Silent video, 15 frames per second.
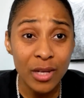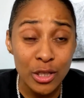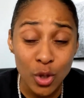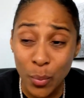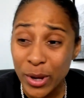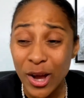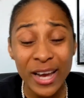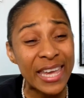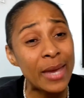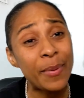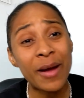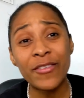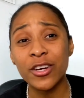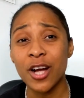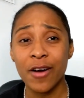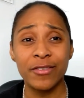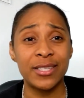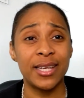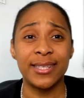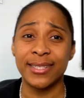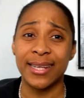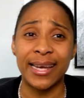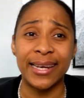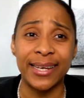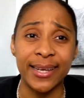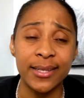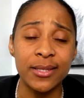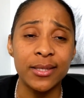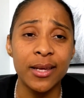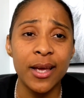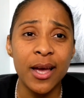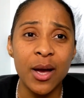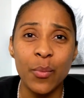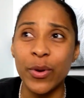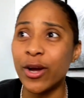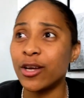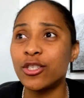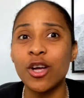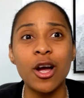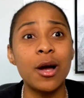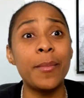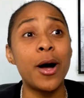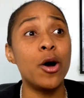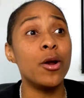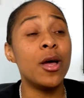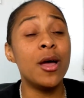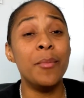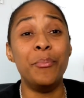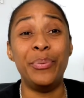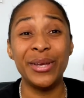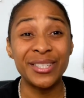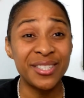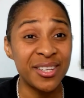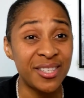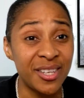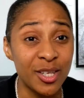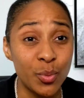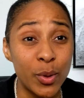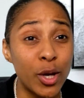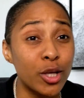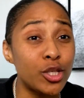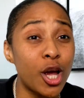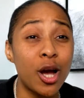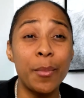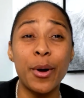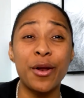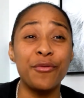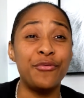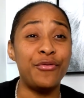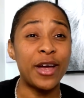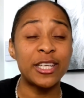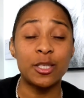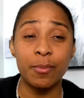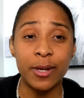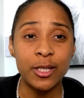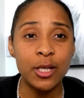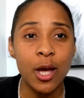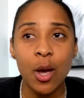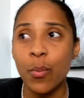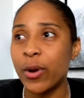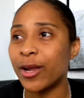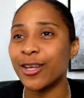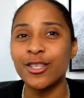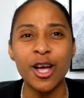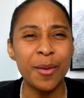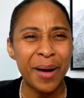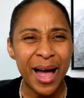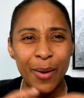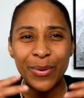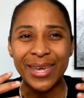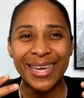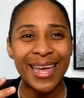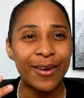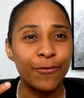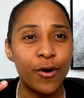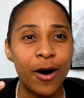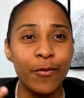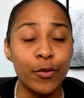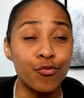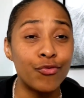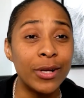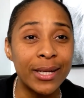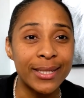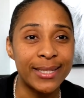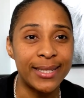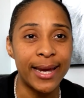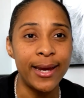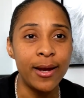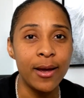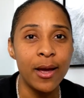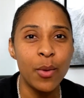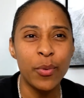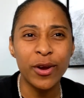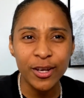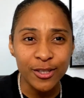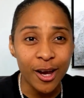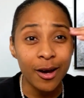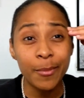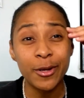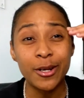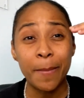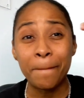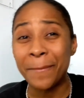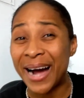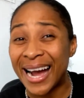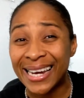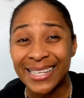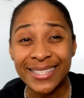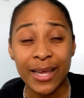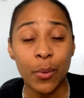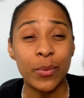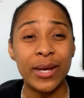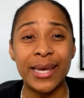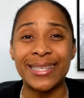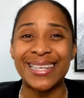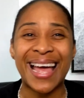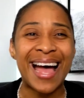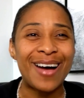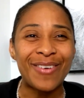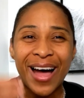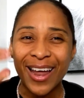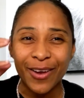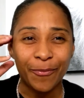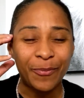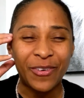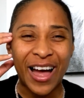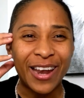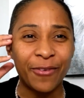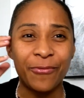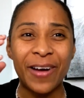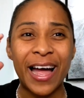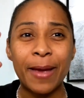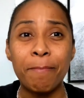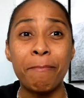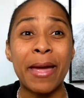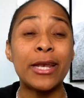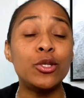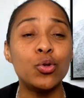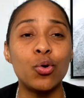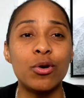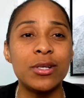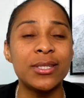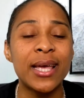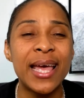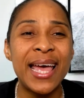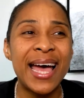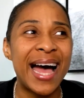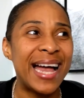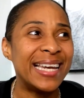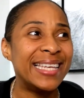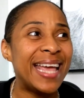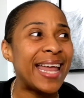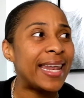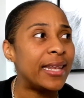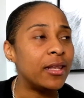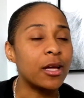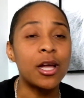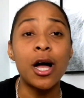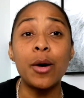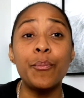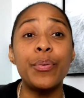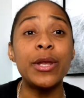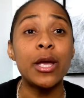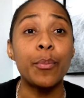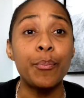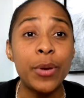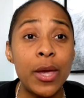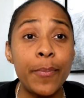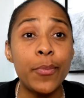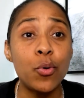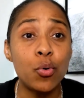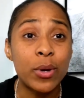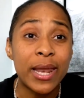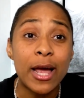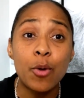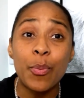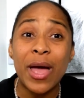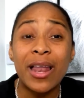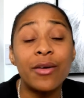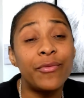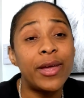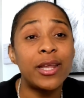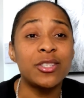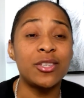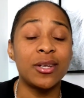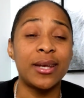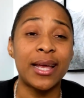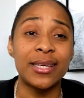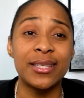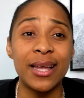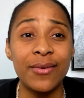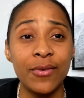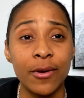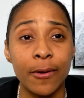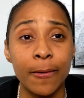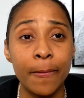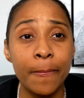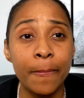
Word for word: So we're gonna keep having conversations like this. We're gonna talk about businesses. We're gonna talk about investments. We're gonna talk about how we can get involved in real estate. We're gonna talk about the mindset we need to have, how to how to find mentors and get in the company of people who can help elevate us to the next level.